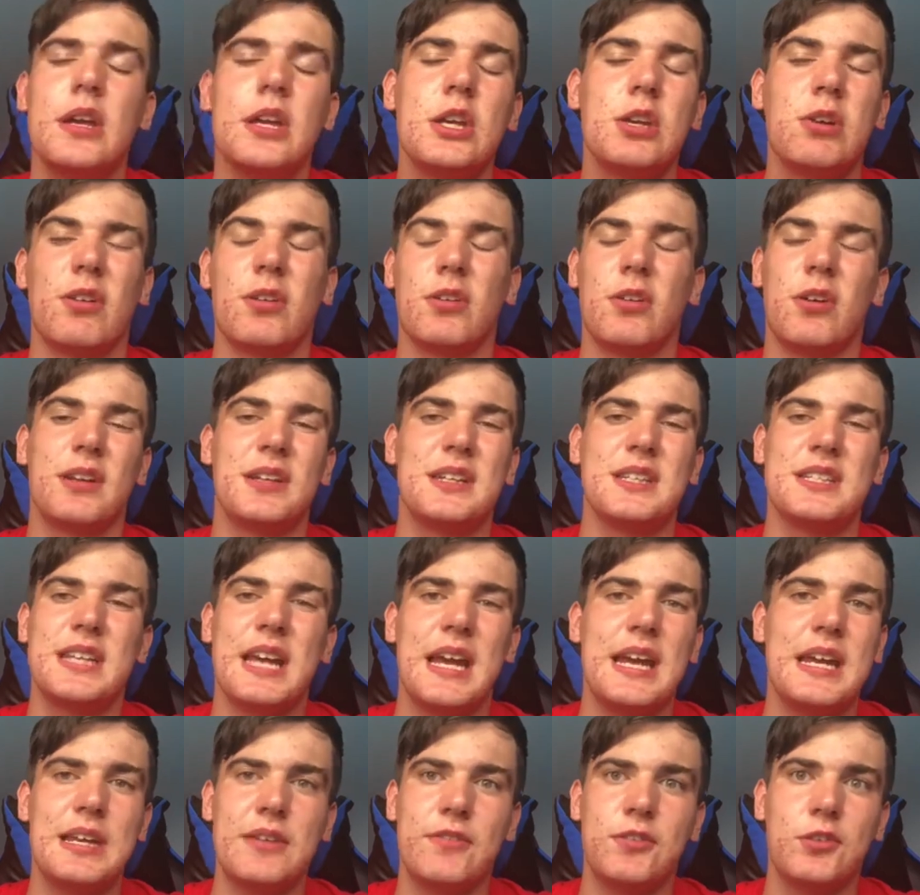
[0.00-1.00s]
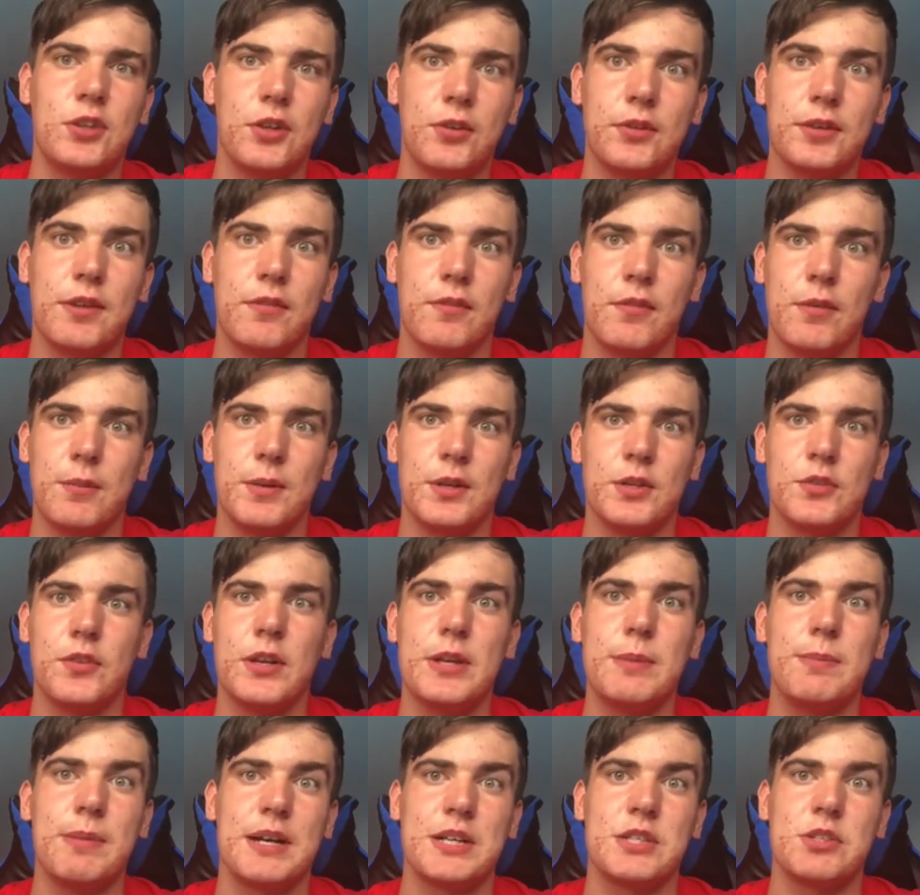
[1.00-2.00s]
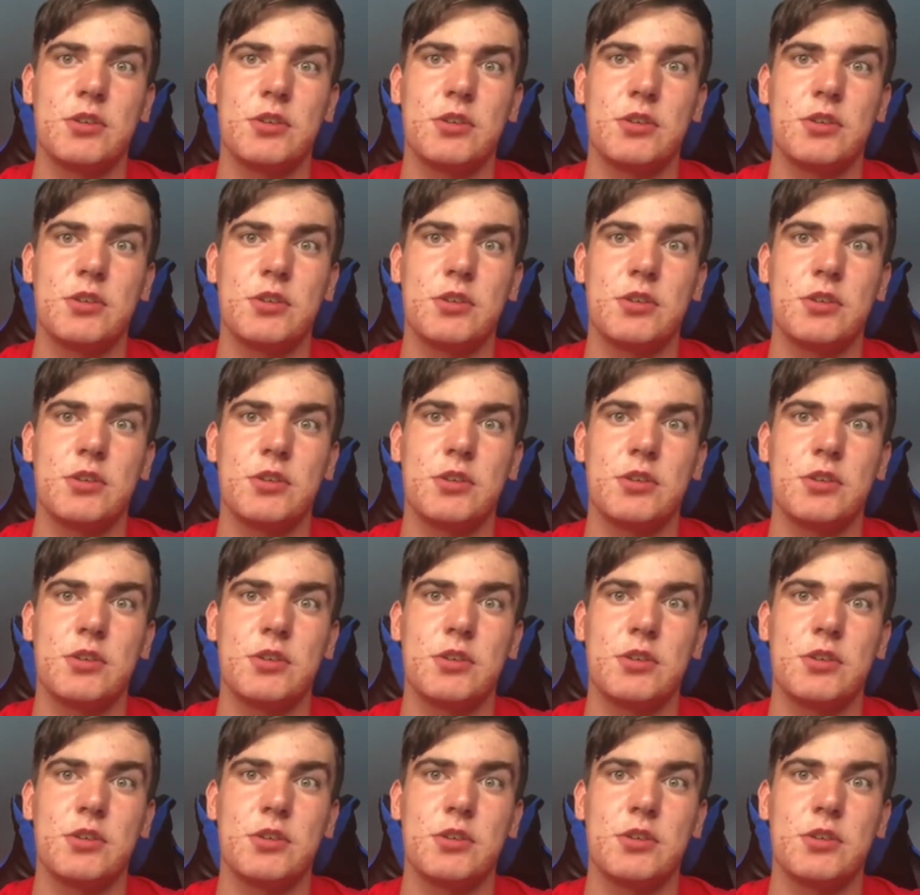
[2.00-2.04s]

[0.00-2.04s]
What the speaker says: You're unlikely to get in if you don't give them much feedback.